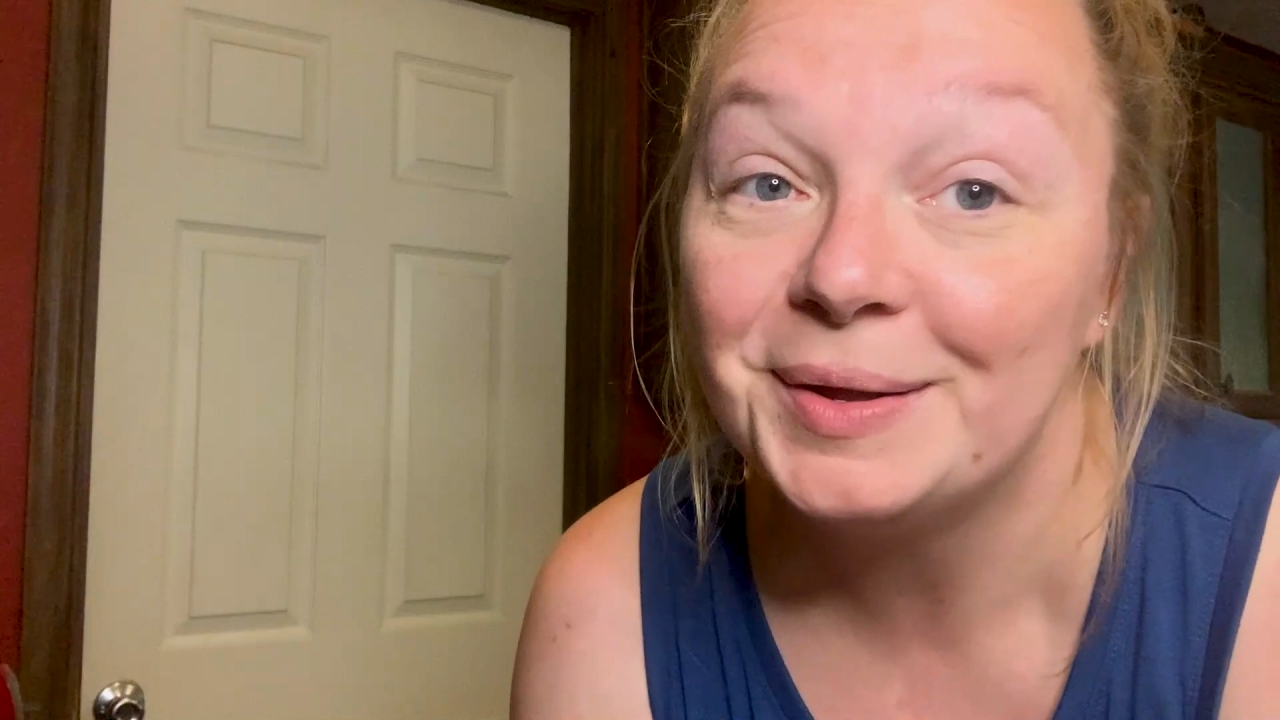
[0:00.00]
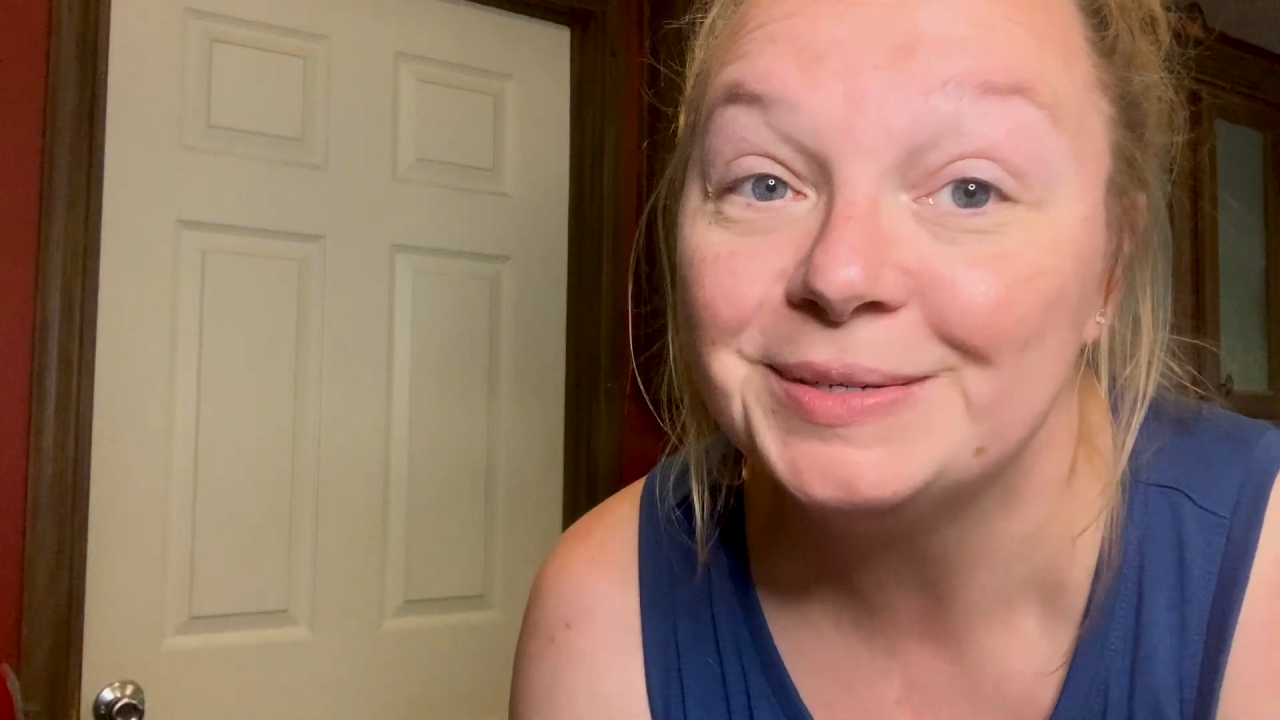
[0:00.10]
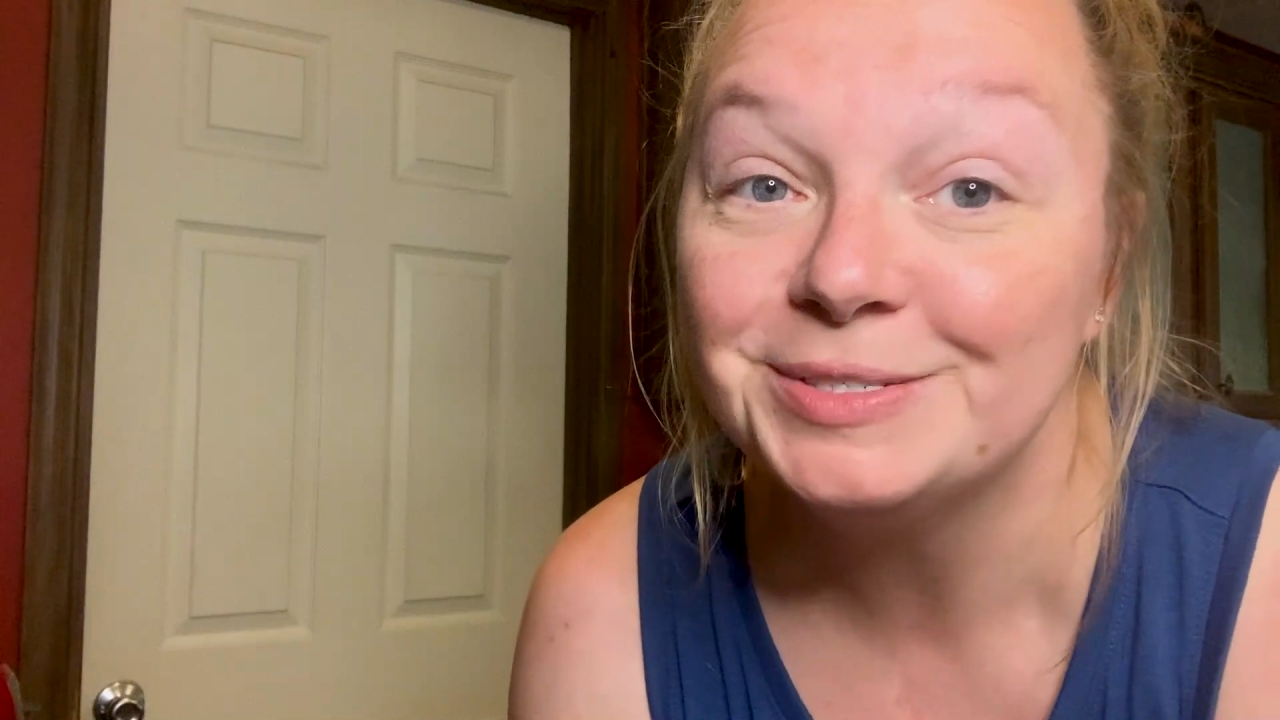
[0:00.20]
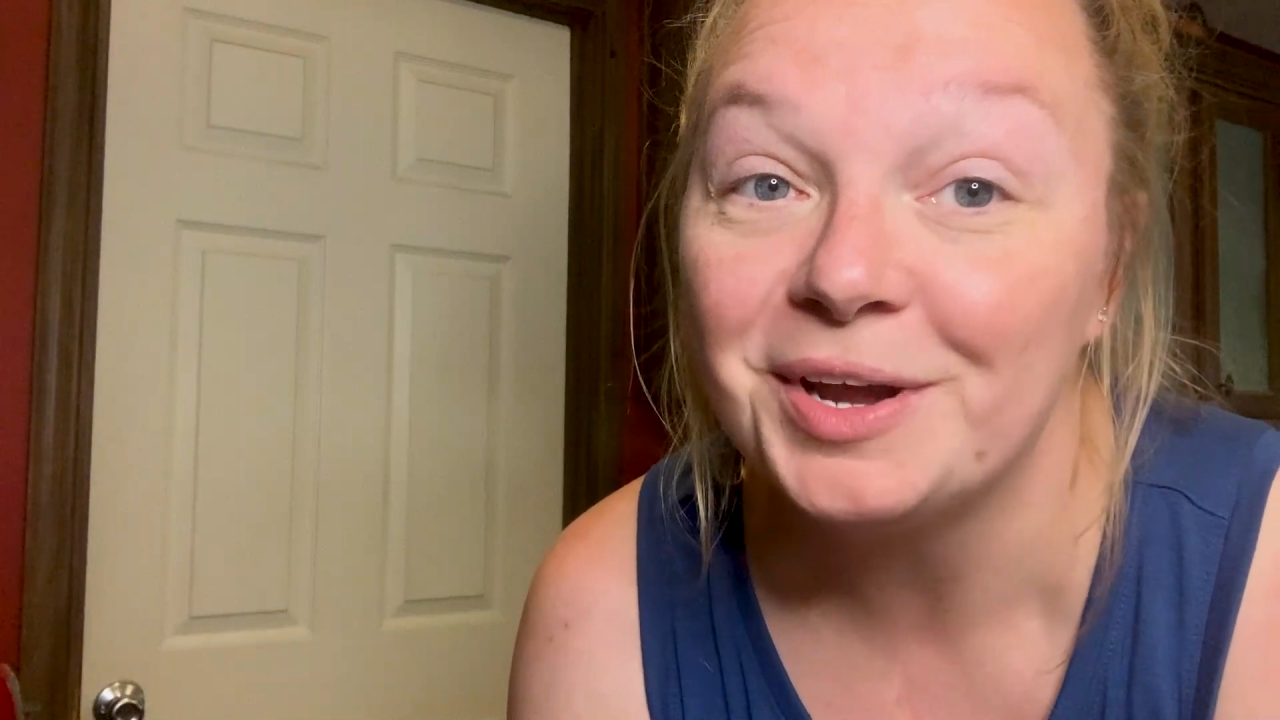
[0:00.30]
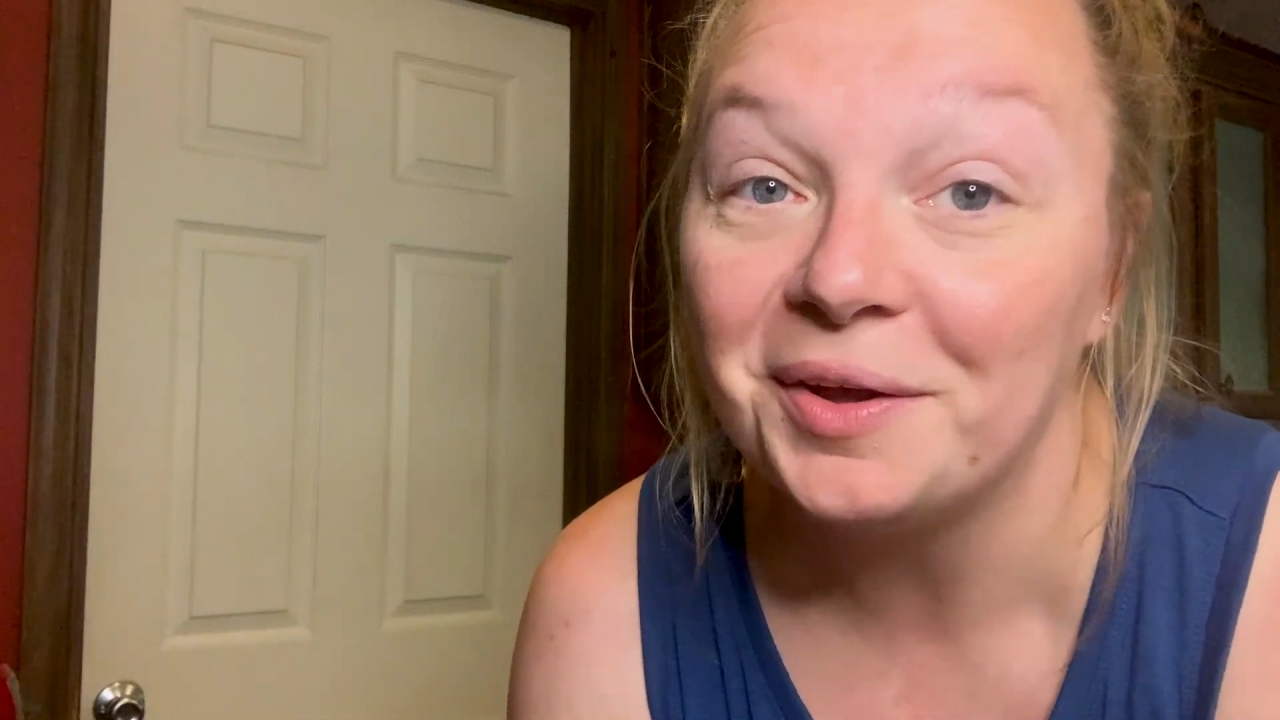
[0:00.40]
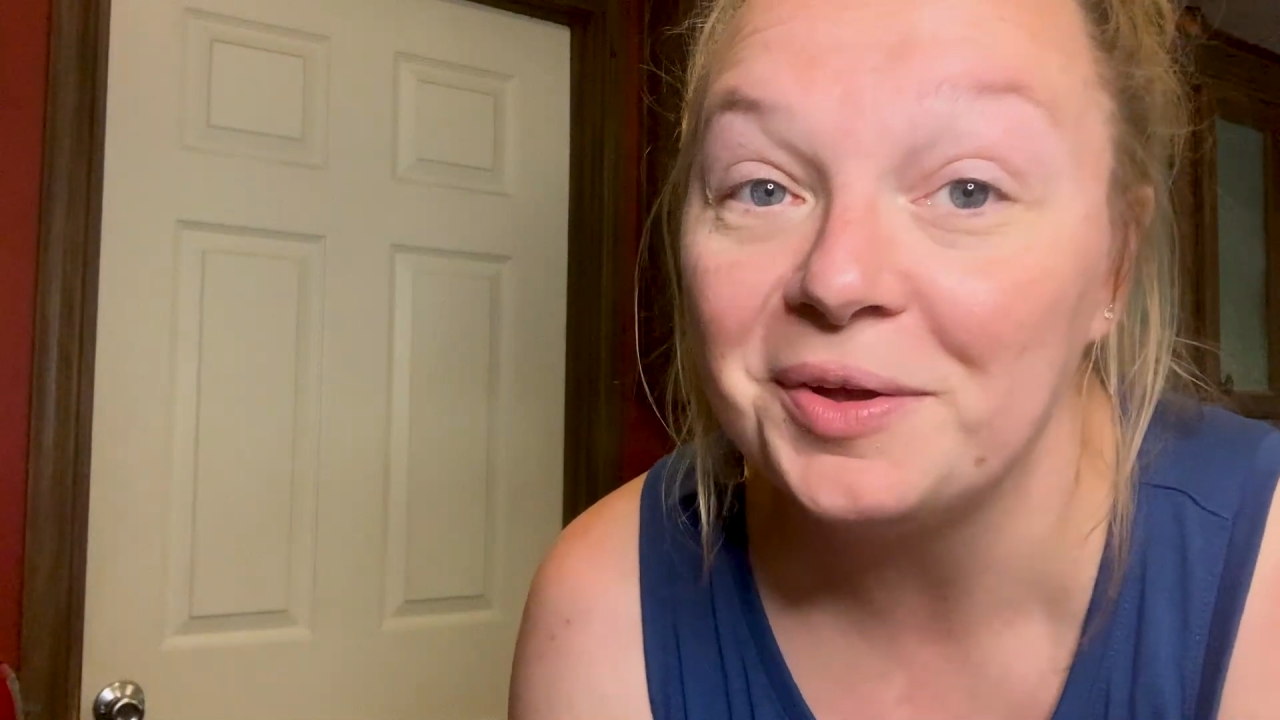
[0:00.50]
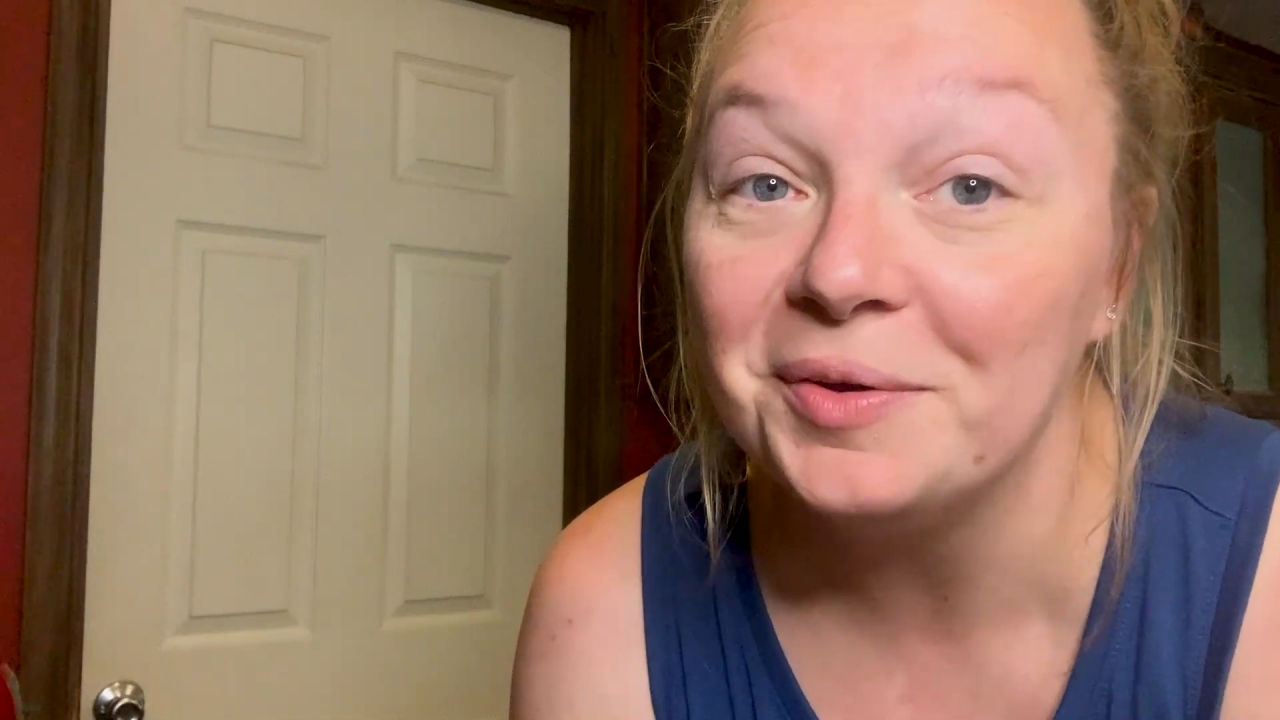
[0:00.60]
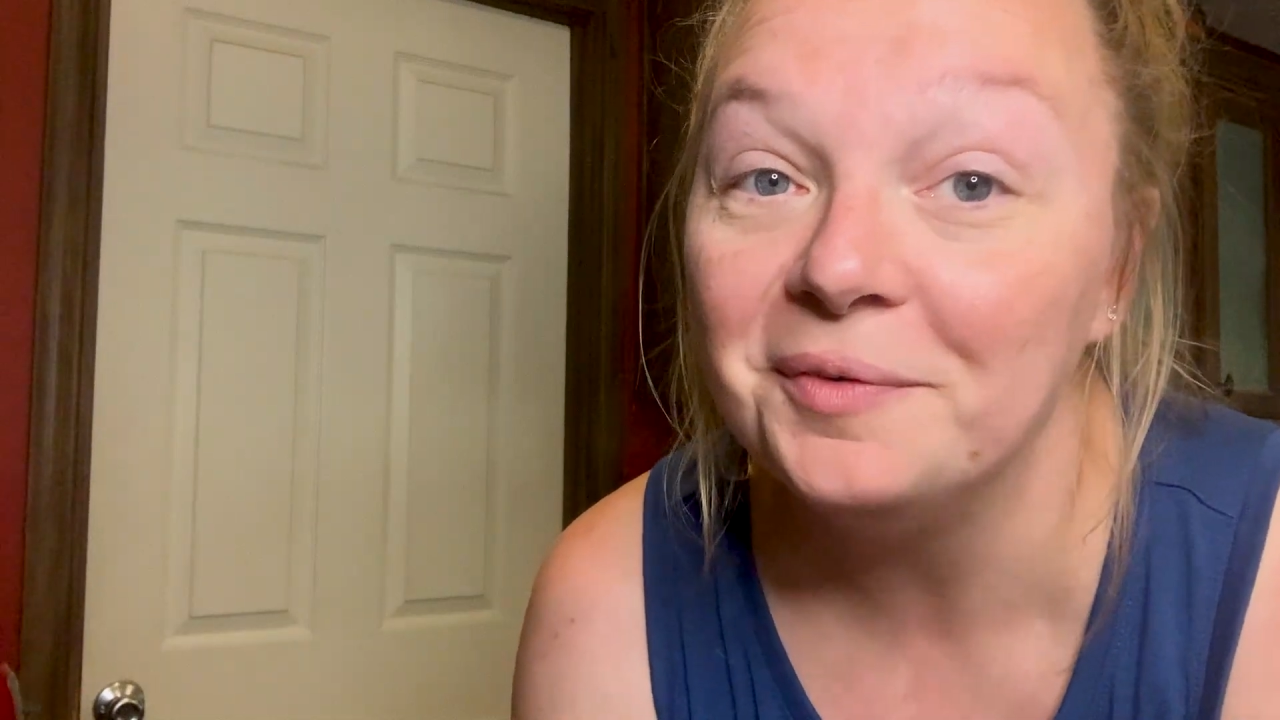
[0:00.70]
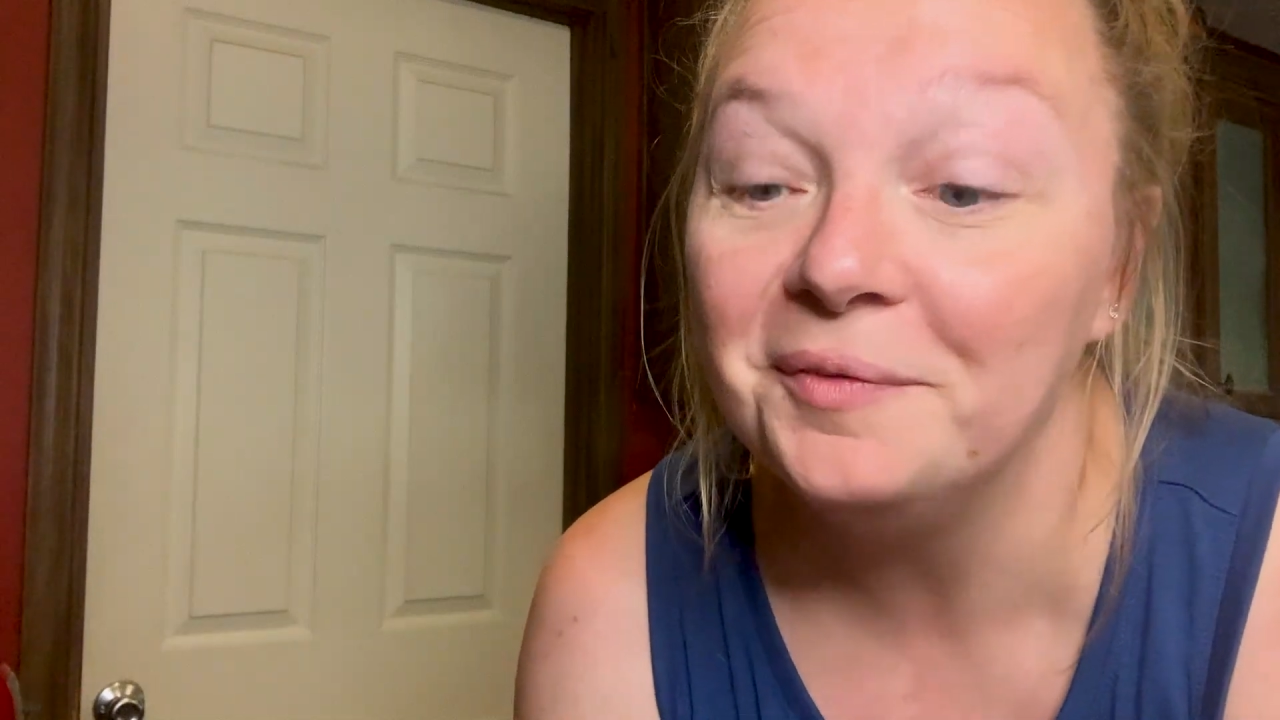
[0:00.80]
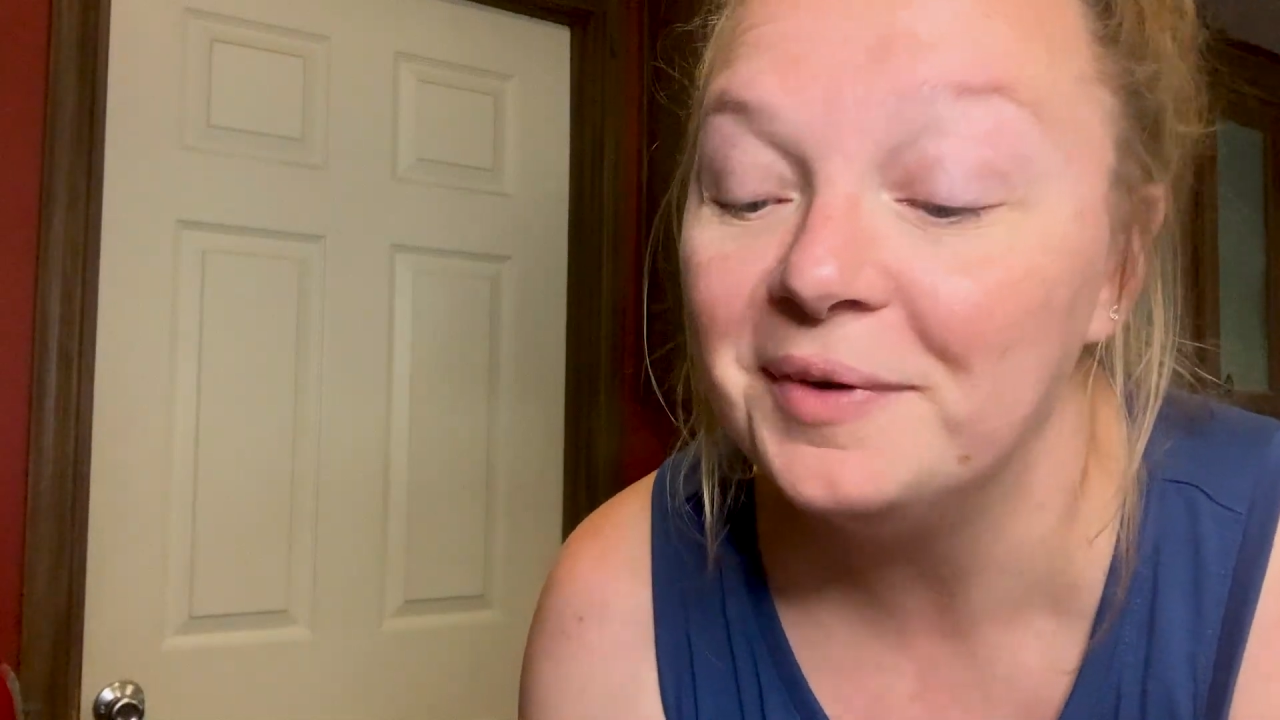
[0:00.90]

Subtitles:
I'll show you